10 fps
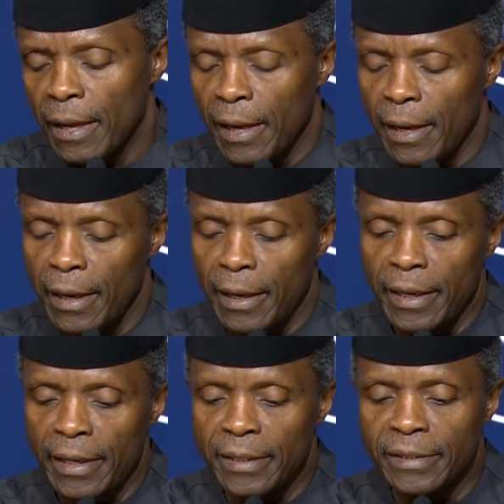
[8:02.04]
uh,
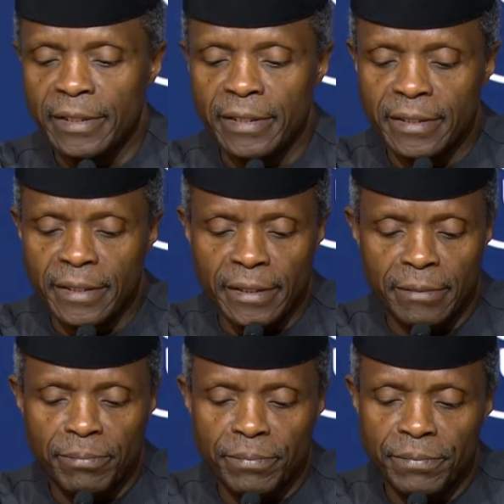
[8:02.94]
a
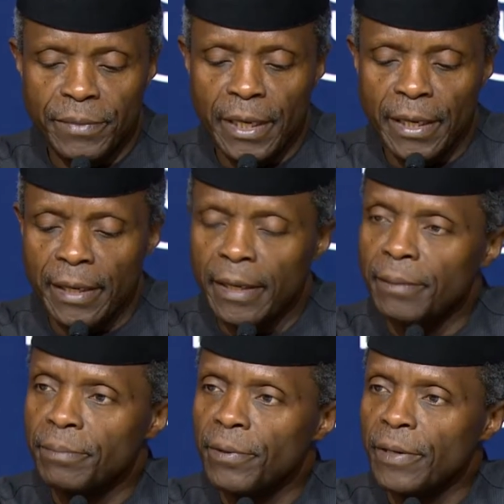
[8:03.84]

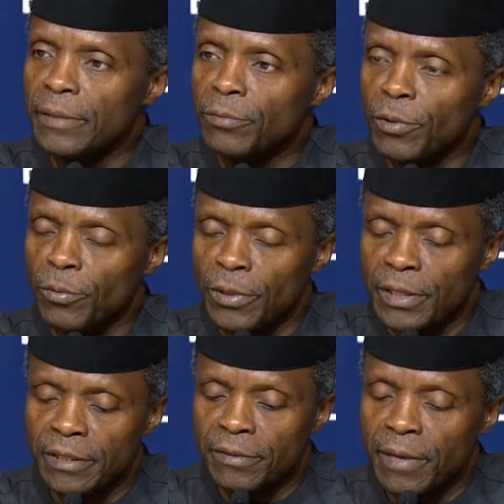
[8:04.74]
sixteen-point, uh, what, what
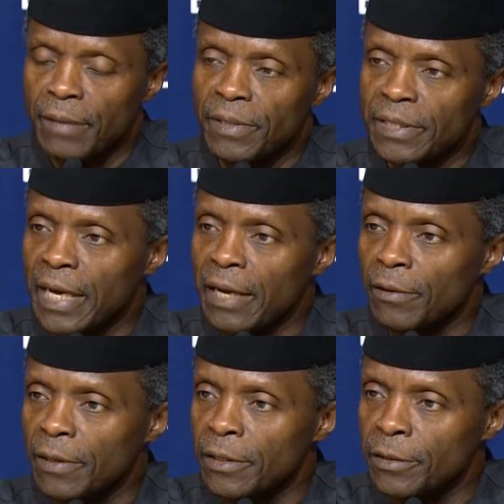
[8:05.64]
they described as
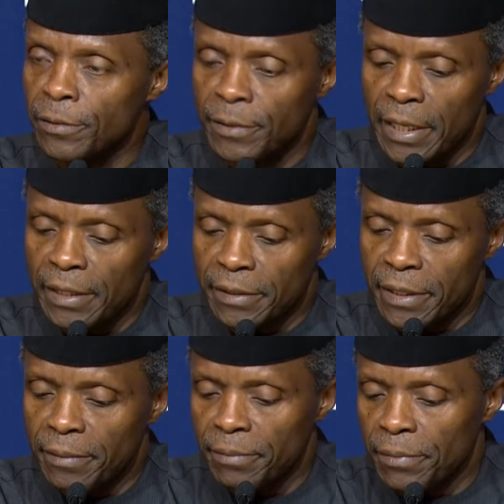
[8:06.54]
dialogue issues, and
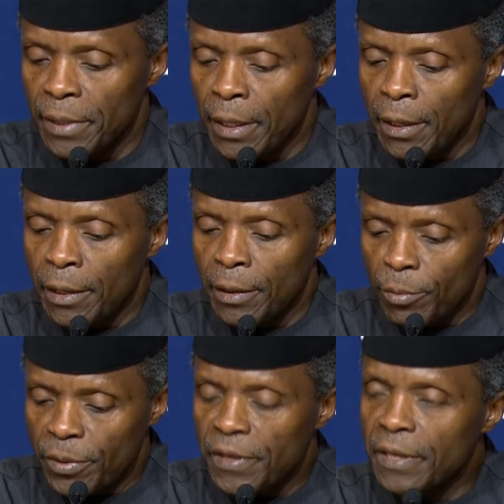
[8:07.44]
um,
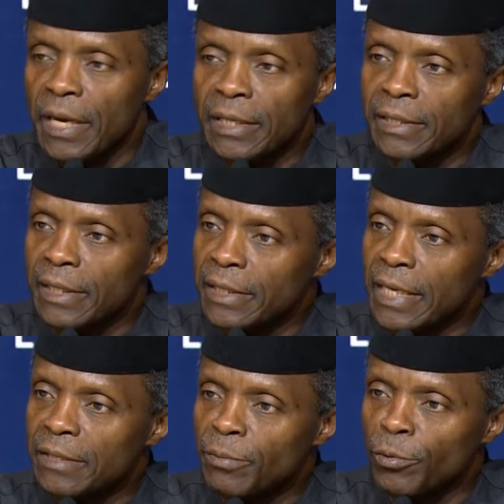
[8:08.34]
we think that is a
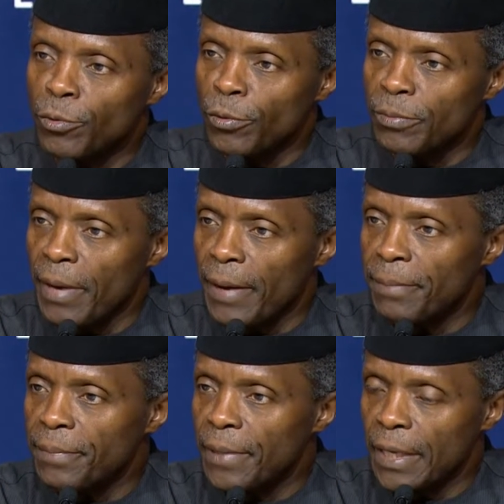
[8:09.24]
sensible roadmap
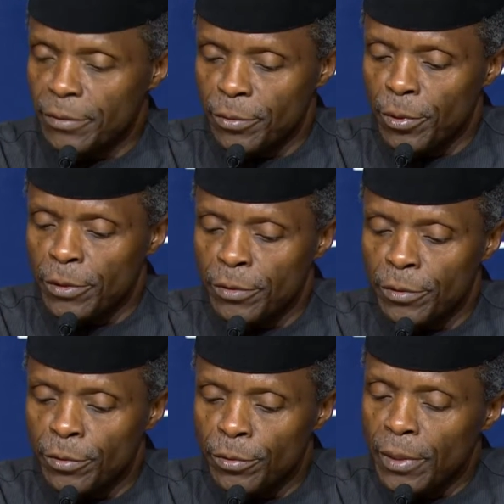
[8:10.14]
as to what to
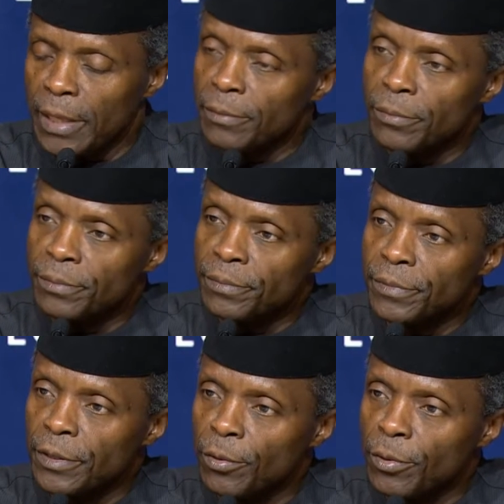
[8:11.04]
do and,
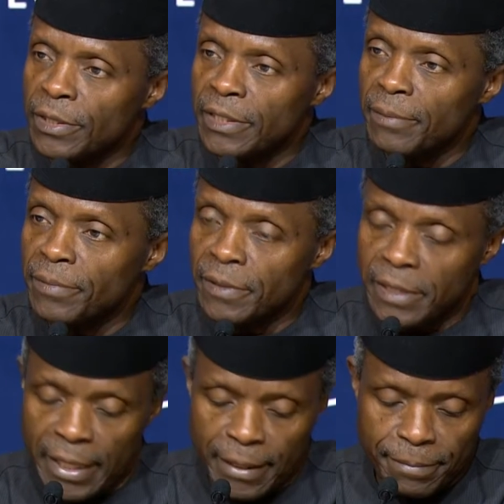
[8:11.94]
you know, what steps to
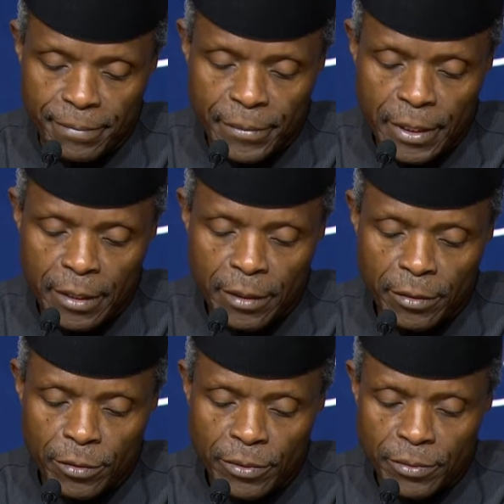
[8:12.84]
take
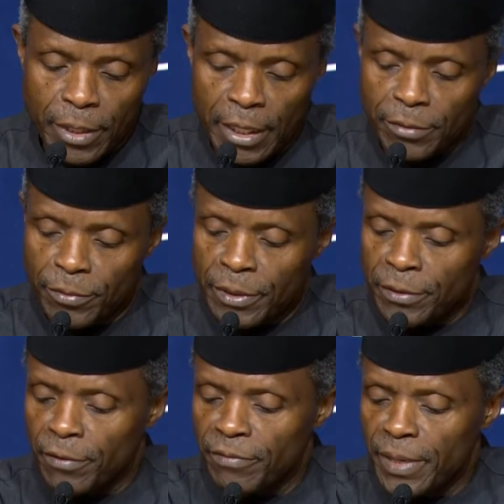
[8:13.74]
to, uh, to
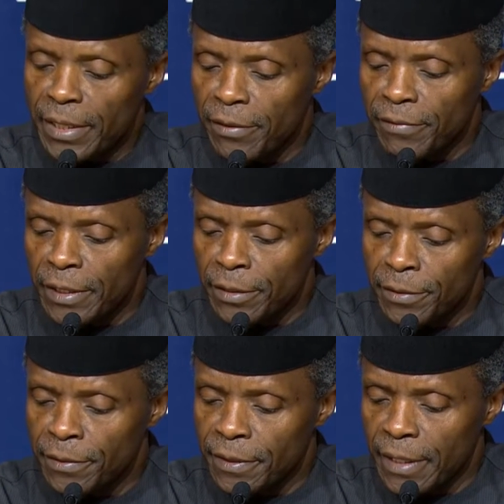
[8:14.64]
resolve many of the
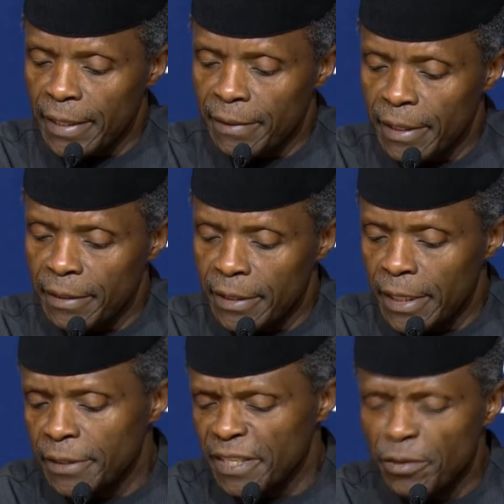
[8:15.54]
issues in, in the
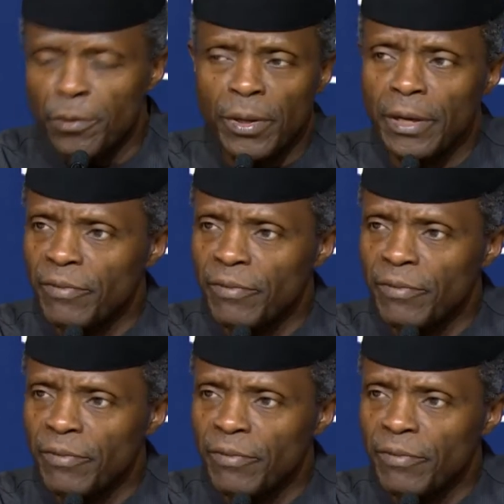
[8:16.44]
Delta. So we're